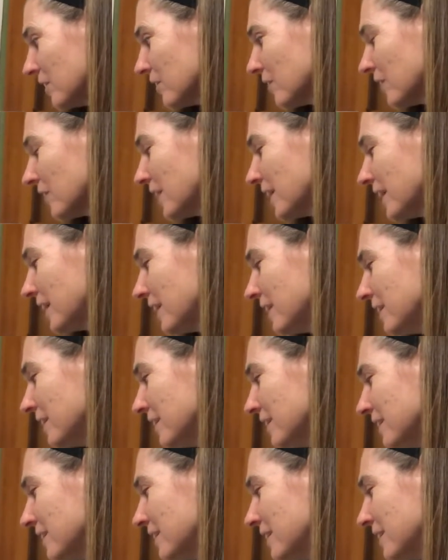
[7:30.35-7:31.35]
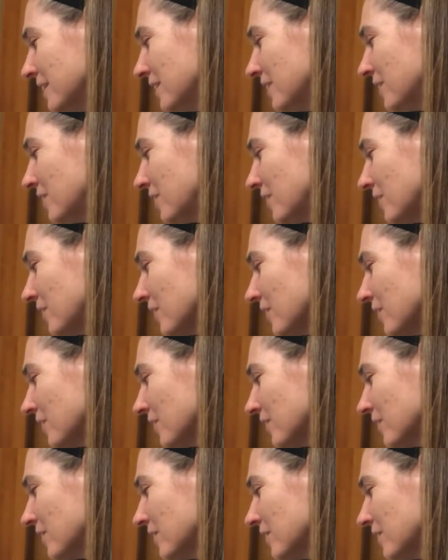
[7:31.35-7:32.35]
1, 2,
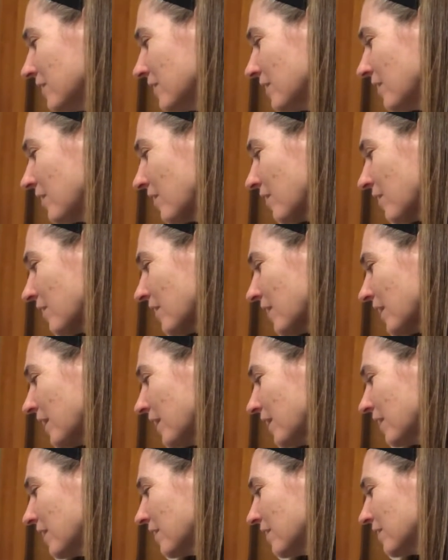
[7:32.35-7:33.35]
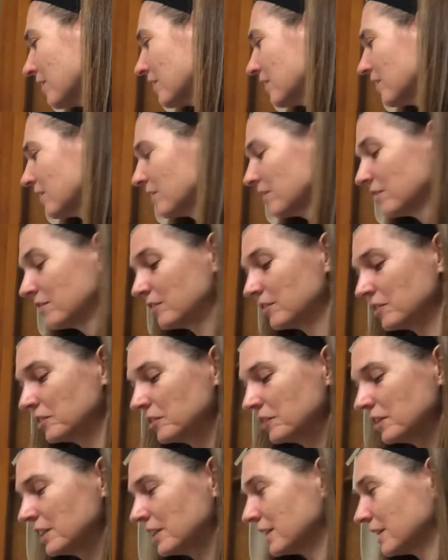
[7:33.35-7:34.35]
3,
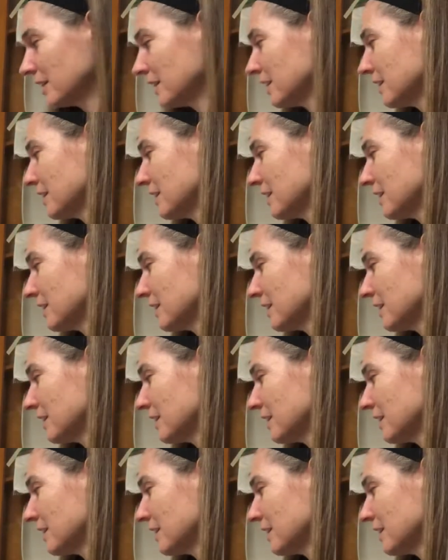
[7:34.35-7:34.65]
4.